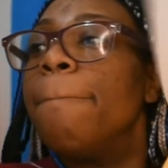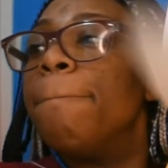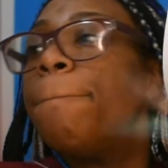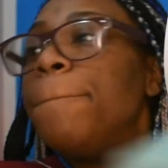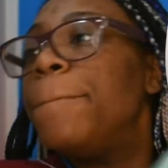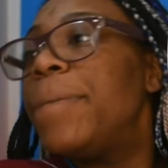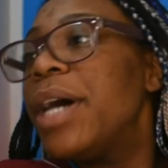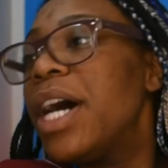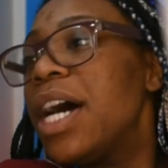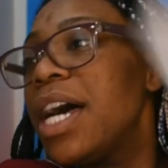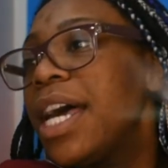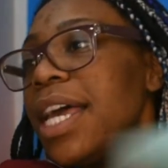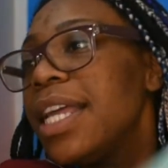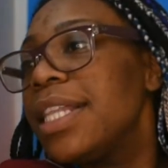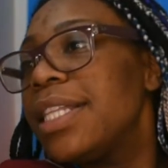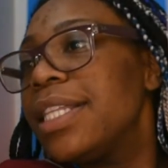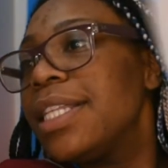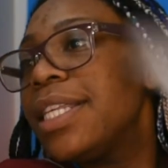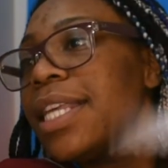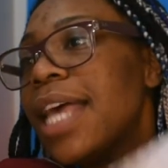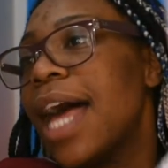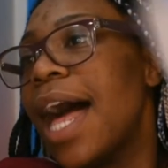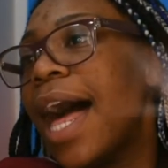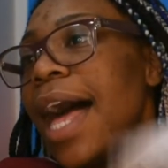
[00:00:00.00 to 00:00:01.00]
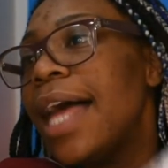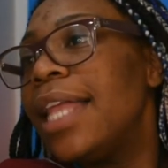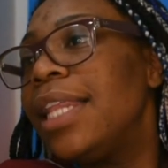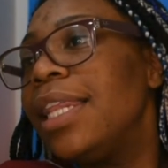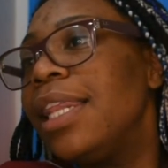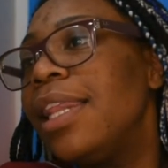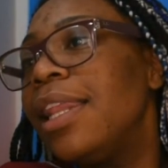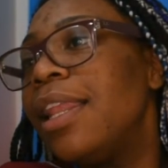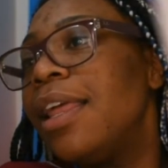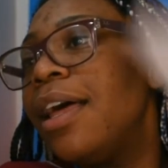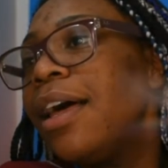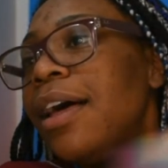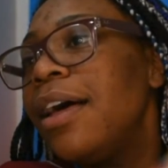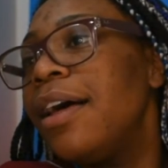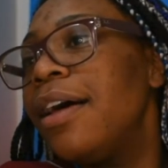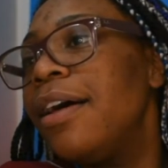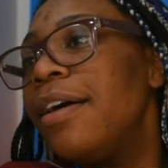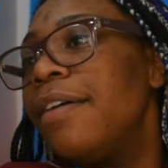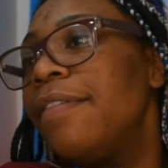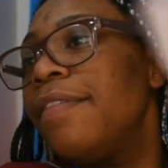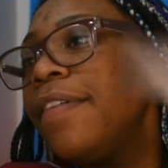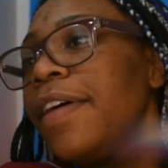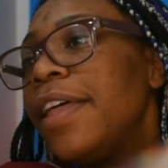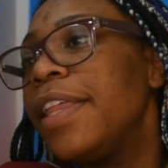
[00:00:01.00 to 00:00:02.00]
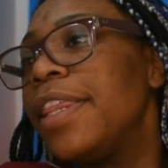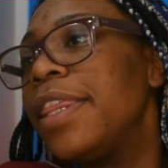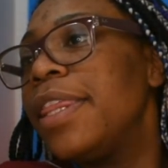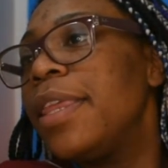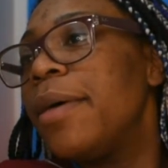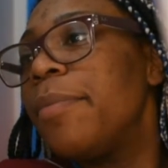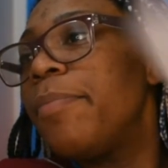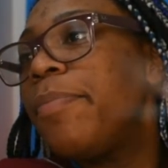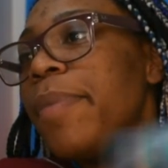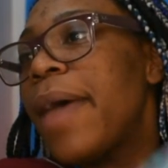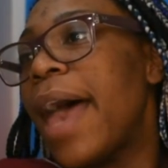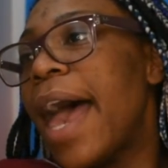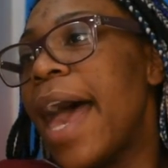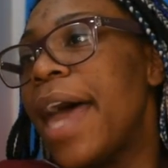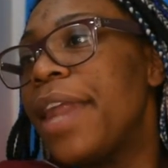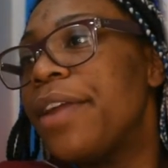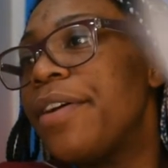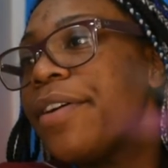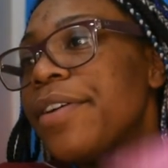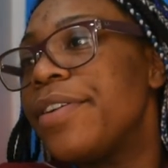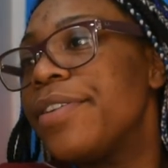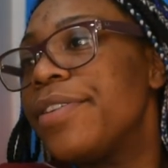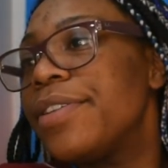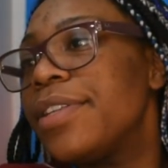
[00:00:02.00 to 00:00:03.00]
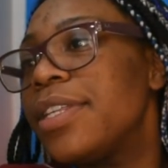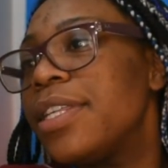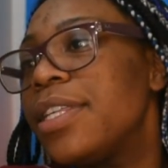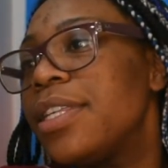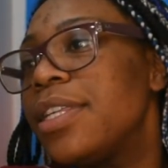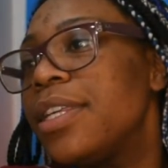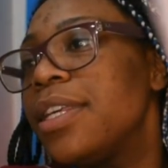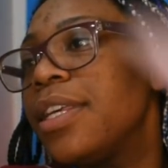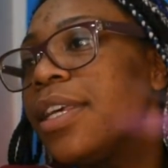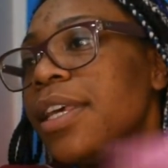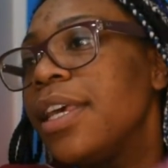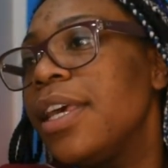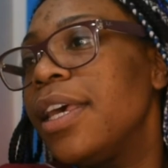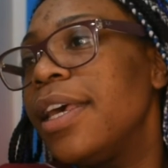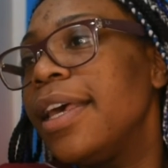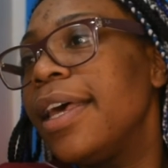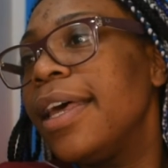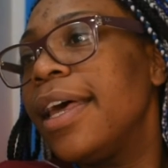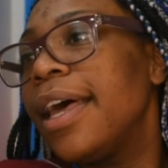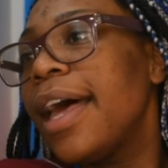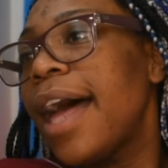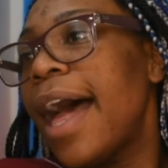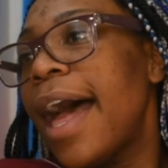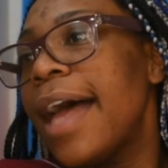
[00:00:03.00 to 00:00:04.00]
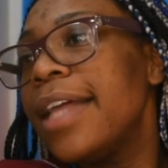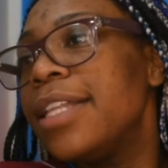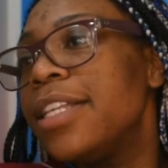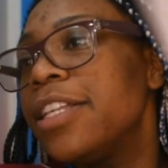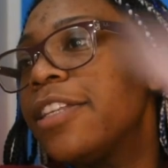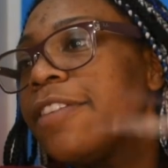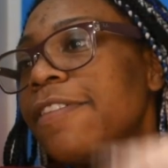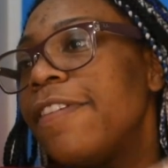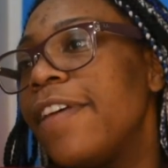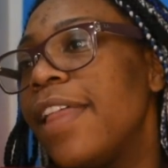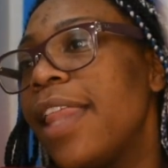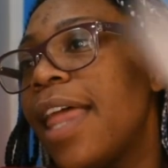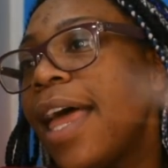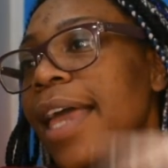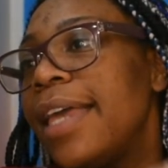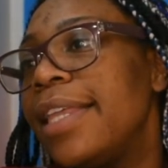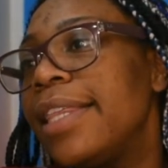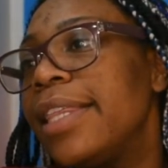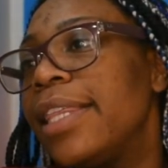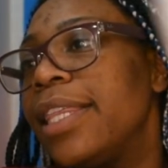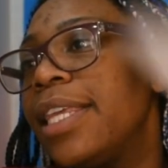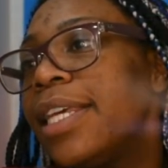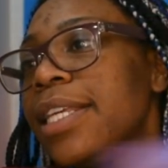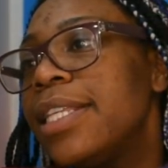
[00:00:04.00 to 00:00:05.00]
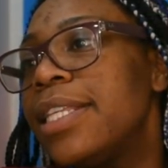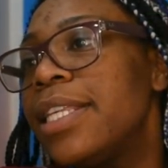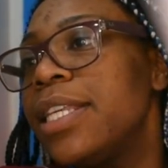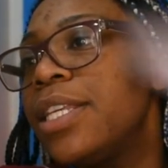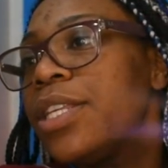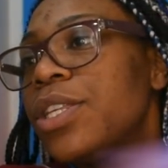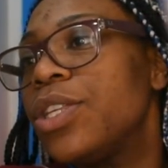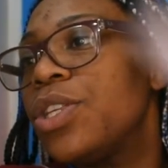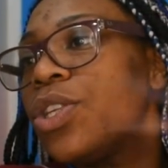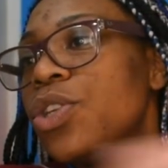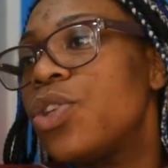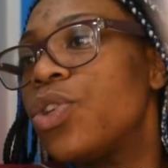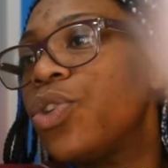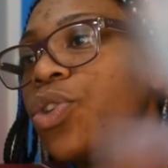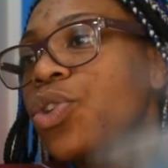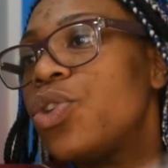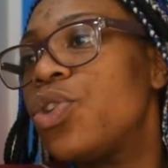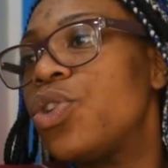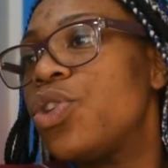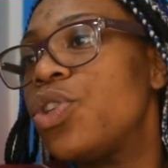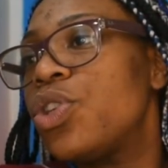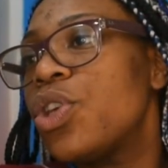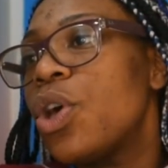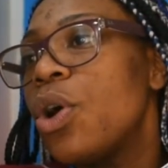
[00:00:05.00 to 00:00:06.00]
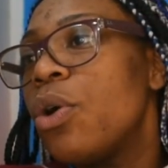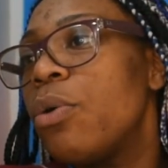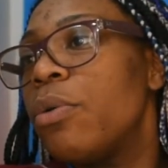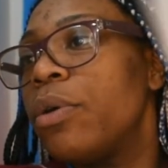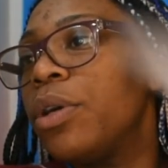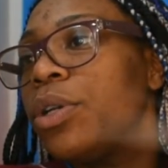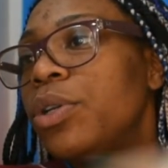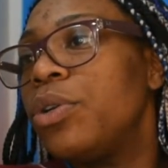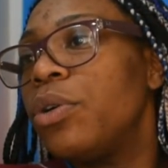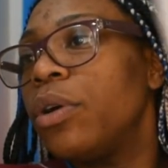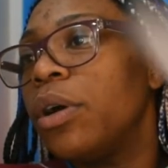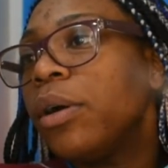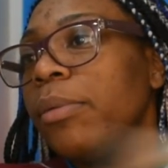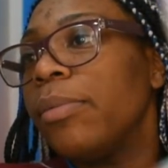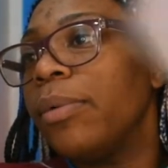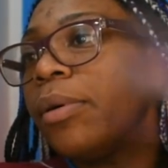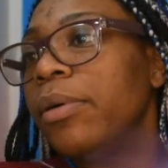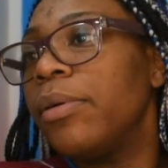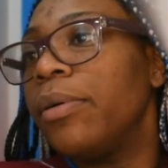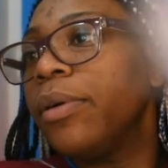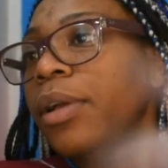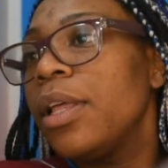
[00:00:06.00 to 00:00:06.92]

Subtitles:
But I love the patterns. I just feel like this is so adorable.